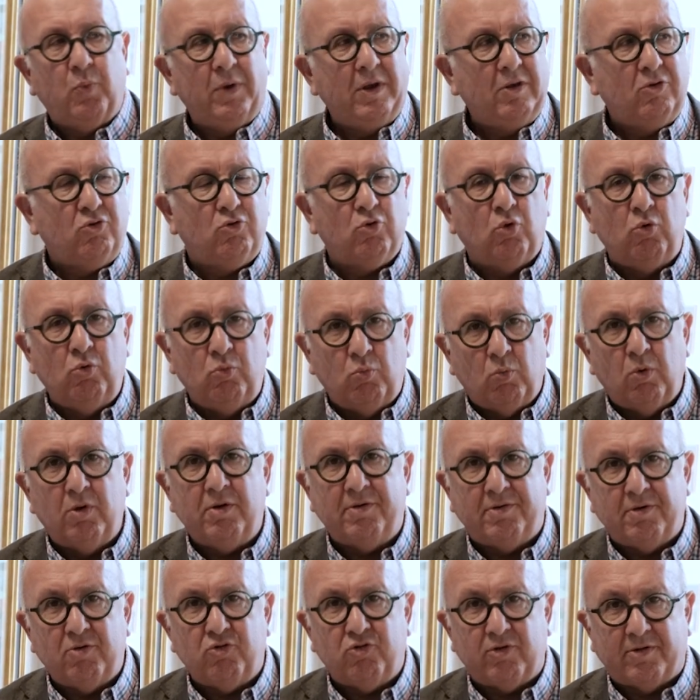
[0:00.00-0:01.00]
We don't
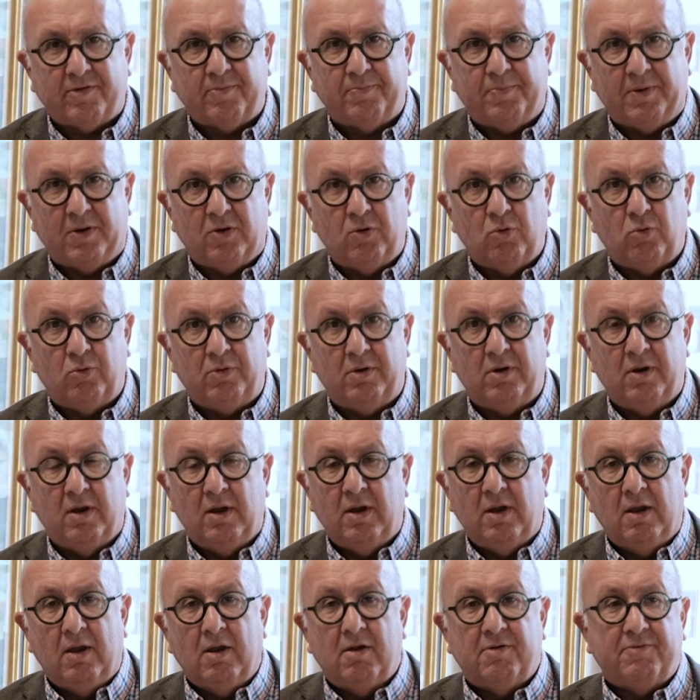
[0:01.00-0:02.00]
want to just be known
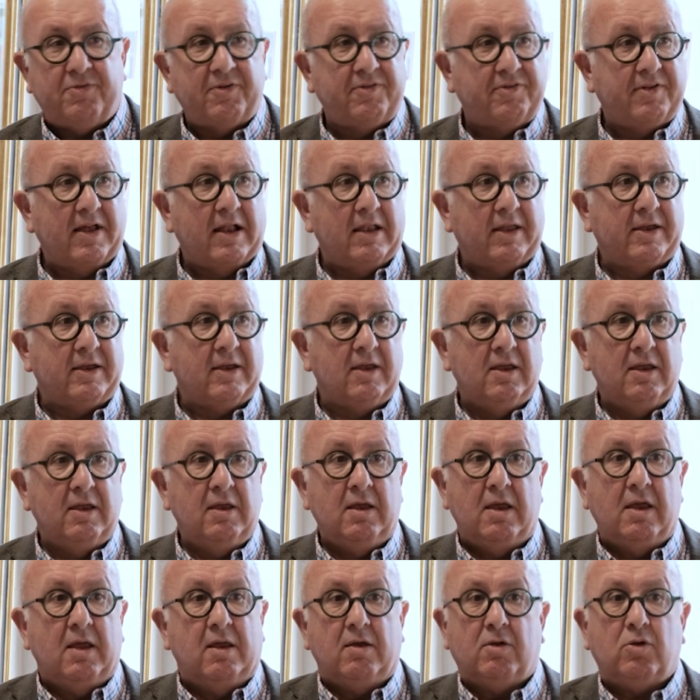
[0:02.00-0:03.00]
for selling
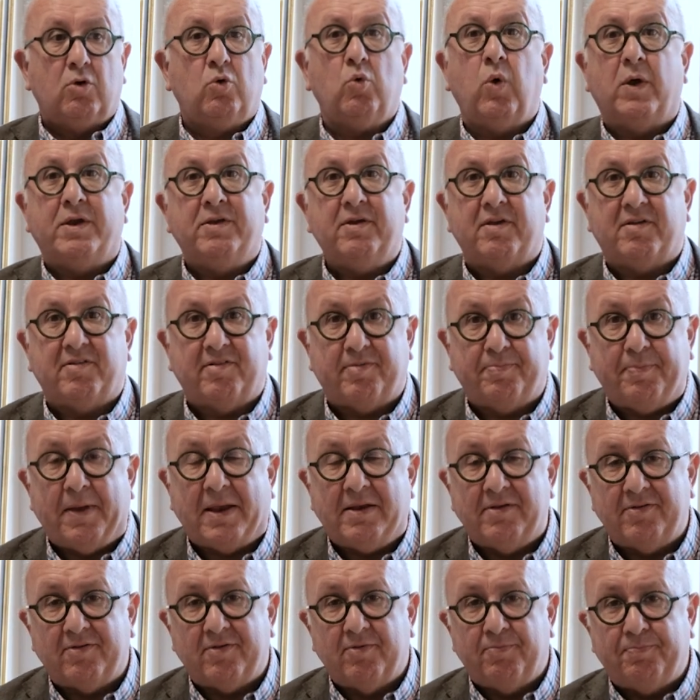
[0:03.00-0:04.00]
quite
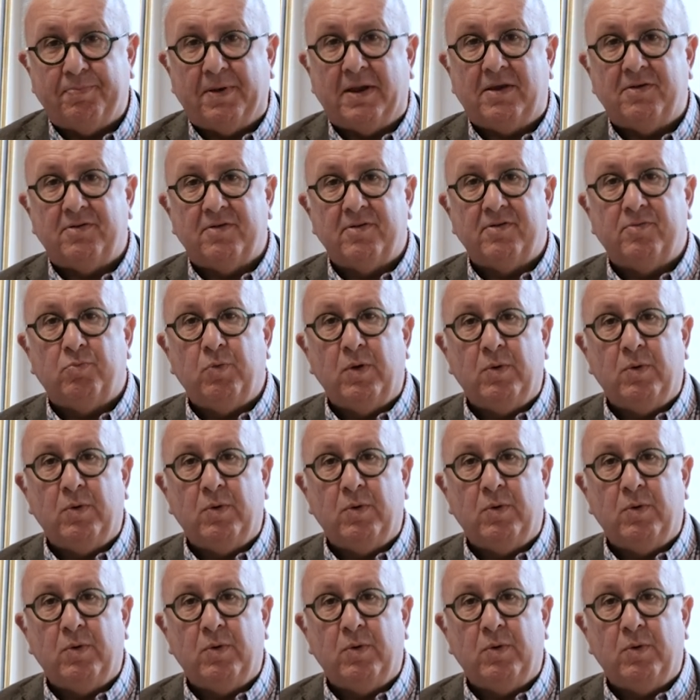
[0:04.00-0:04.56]
expensive paintings.